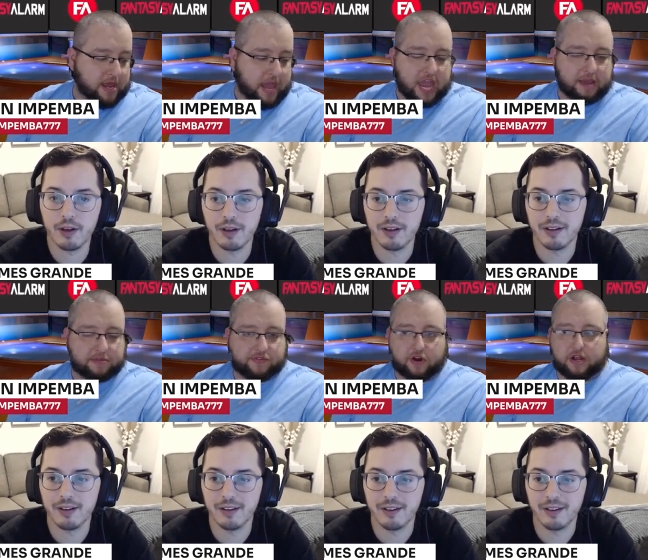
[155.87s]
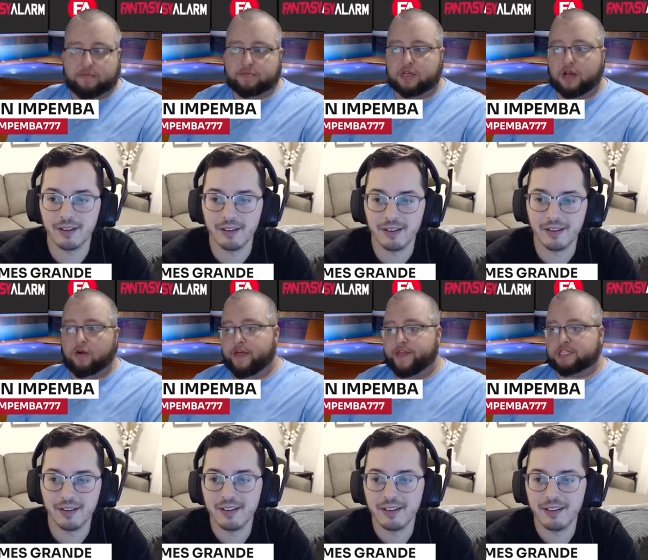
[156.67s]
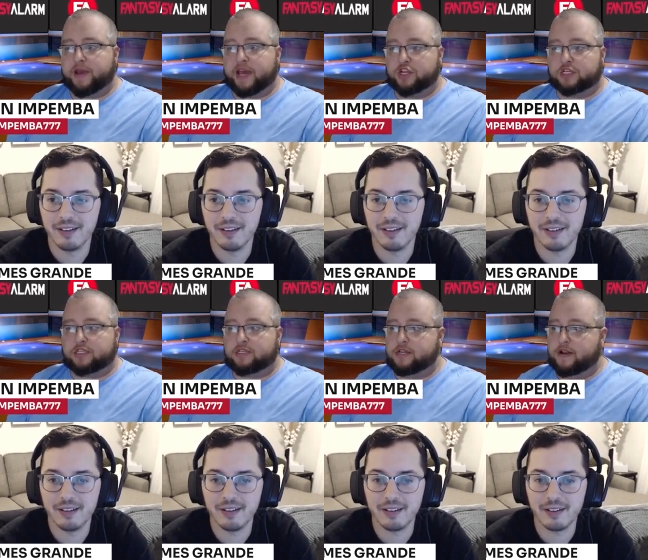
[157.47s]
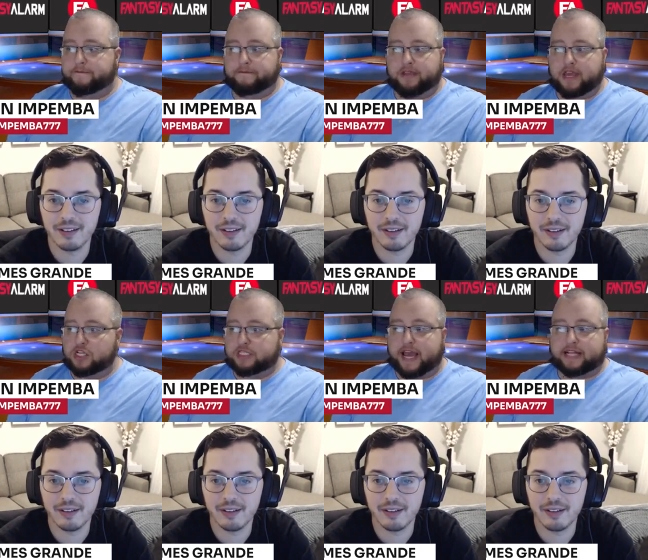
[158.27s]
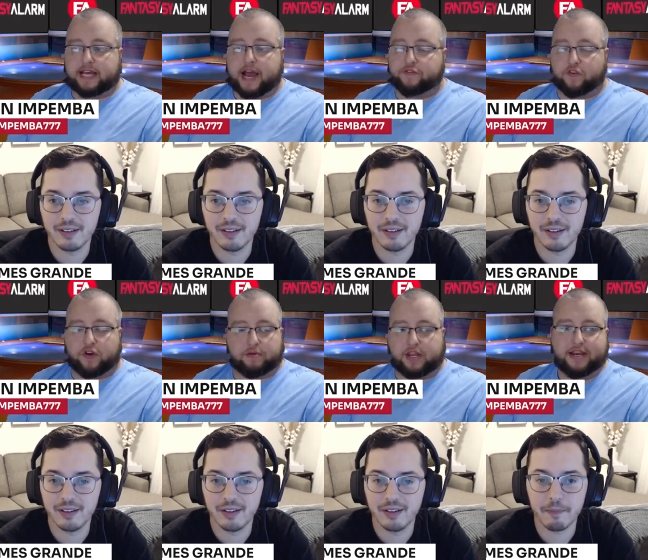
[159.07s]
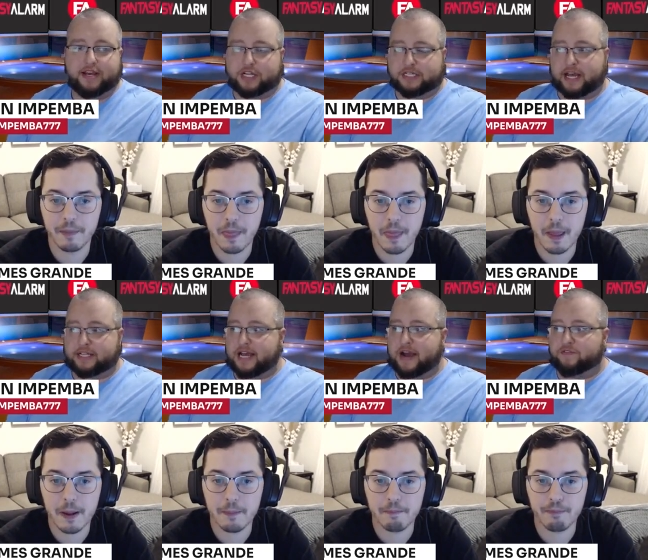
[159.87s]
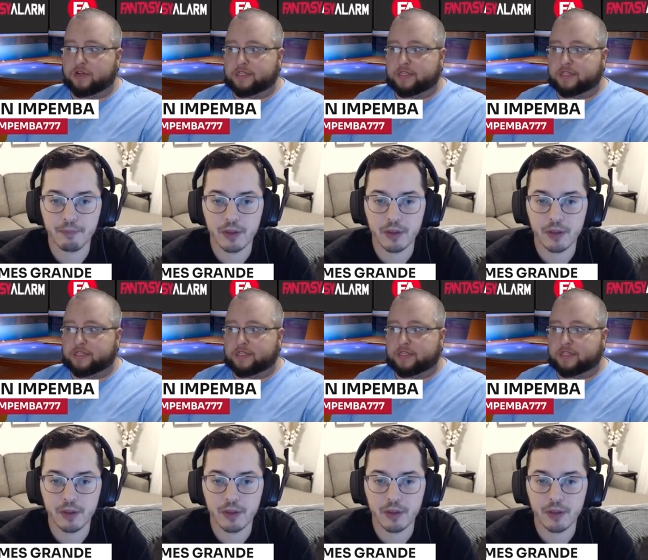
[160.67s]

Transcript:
Speaker 1: games for him. So this man just he just gets after it. He just gets after it.